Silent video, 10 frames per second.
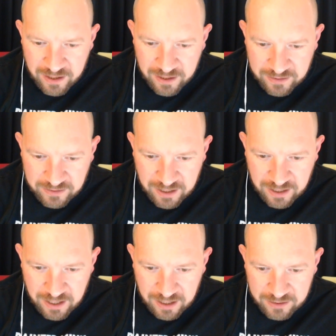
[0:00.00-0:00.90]
He's
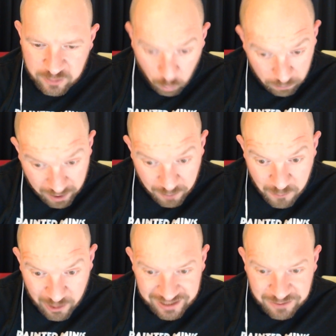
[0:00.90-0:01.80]
saying he's hoping I'm
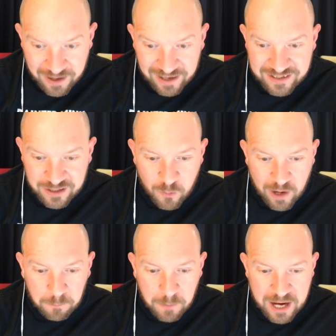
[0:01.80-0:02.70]
well as well. Listening to you
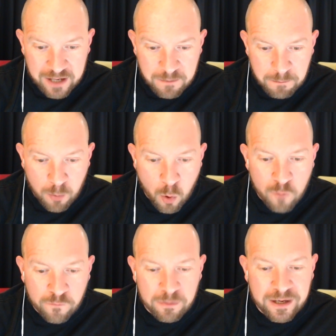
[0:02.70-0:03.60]
while painting Bo
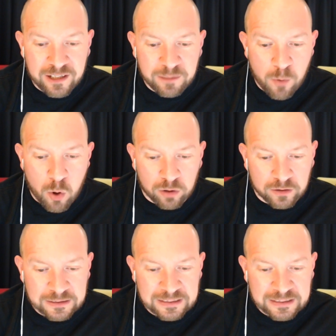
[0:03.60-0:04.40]
from Guild Ball.